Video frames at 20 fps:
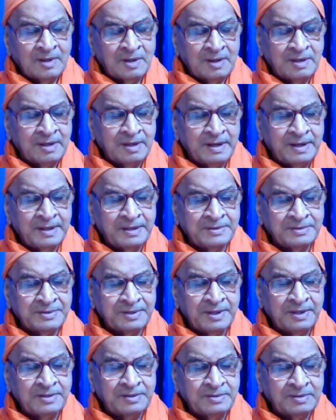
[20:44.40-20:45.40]
The heading
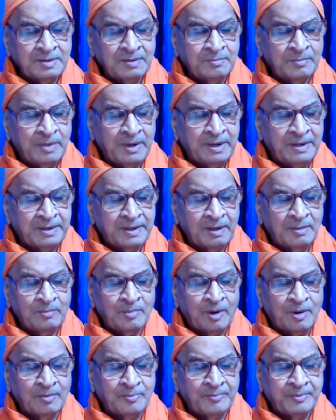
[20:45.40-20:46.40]
says, mental
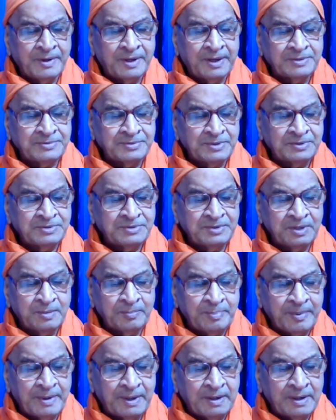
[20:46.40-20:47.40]
modifications
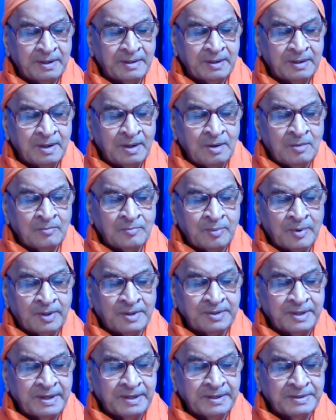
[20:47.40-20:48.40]
depend for
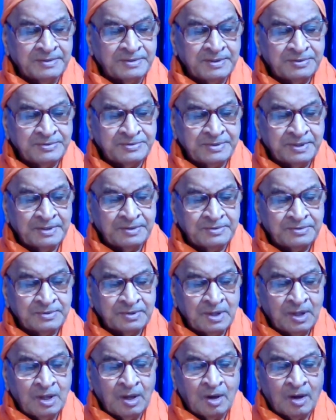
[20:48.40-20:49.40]
their existence
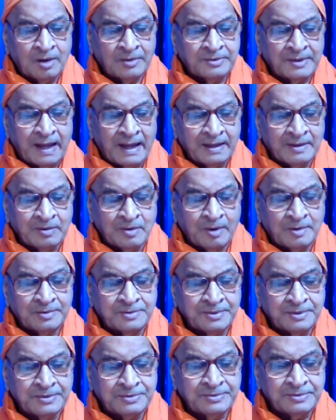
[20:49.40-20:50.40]
on I
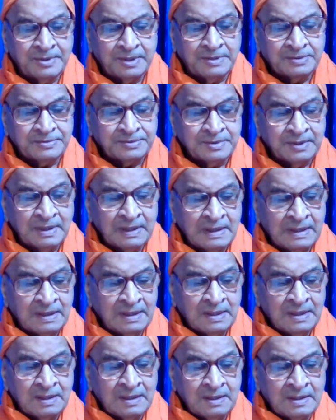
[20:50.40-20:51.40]
consciousness.
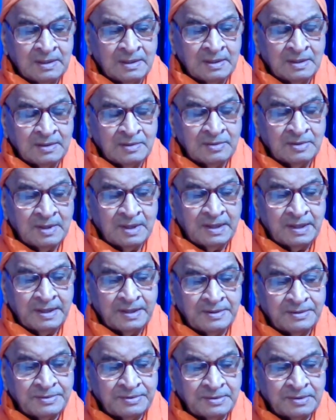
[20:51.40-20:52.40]
There
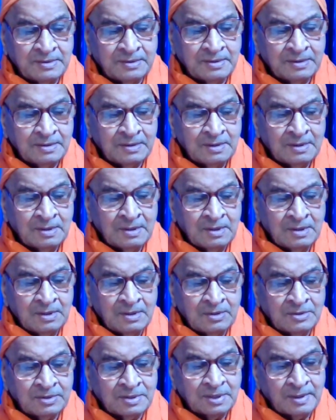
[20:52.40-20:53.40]
is
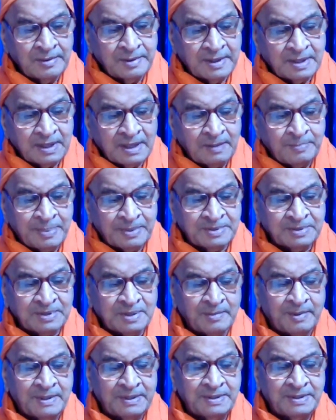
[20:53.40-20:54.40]
Savikalpa
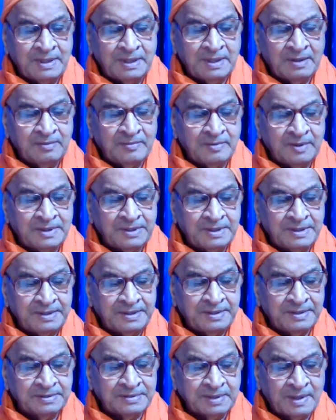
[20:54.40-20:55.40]
Samadhi when it
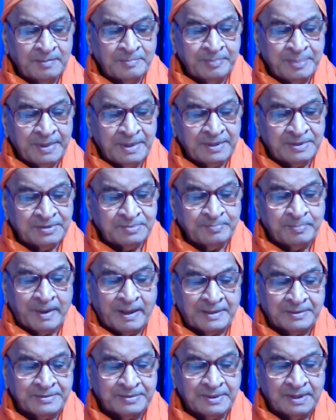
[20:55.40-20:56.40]
disappears
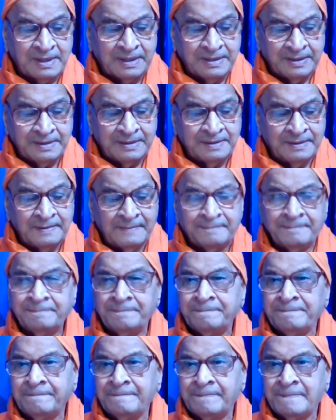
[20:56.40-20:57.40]
partially.
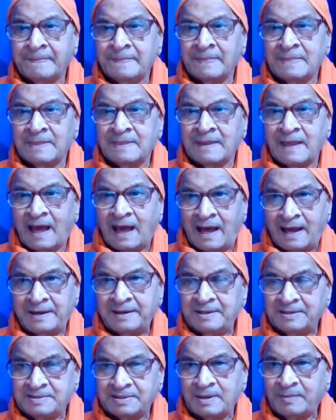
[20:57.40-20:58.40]
I
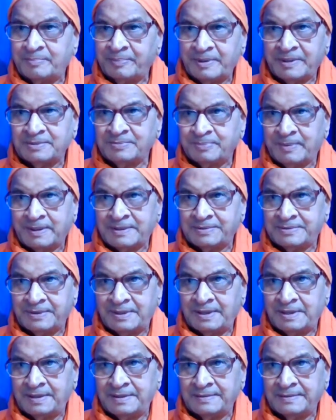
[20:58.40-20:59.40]
disappears
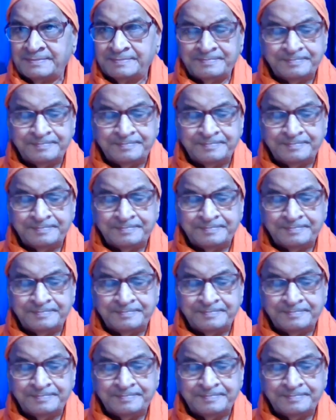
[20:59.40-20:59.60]
partially.